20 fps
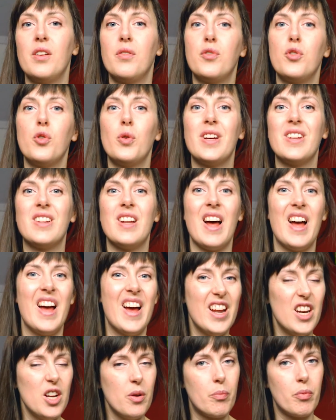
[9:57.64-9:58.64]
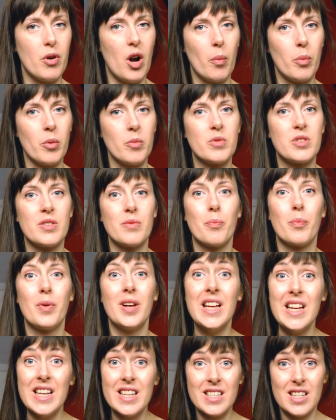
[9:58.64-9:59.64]
if you hit any problems,
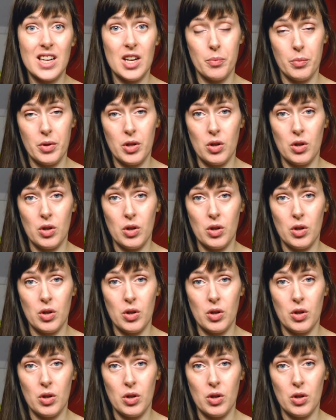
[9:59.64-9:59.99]
please let